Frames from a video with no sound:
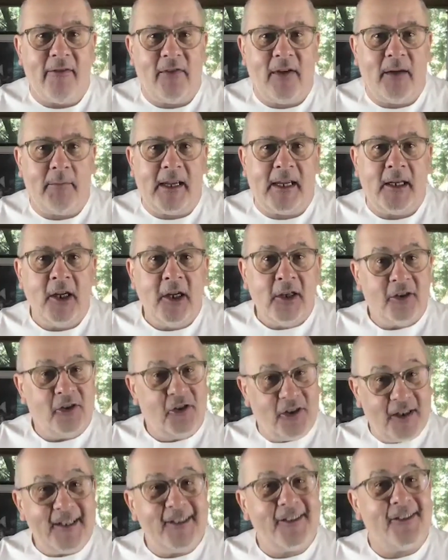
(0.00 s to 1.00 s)
I mean,
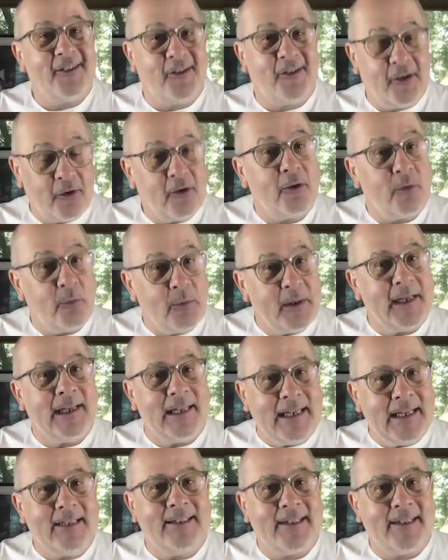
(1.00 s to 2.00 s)
she's sure we
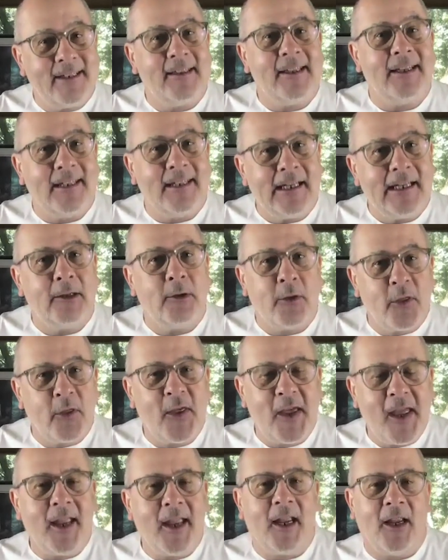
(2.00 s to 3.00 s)
did the legal
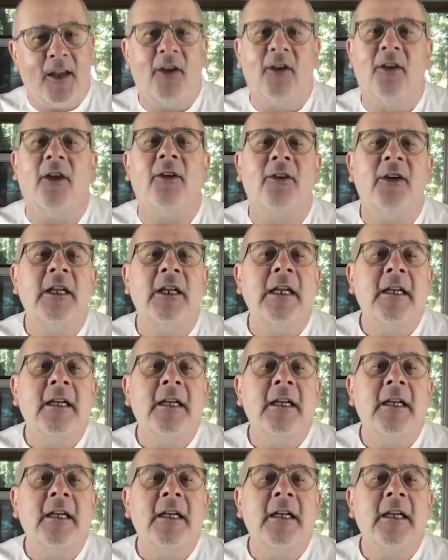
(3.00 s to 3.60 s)
thing, you know?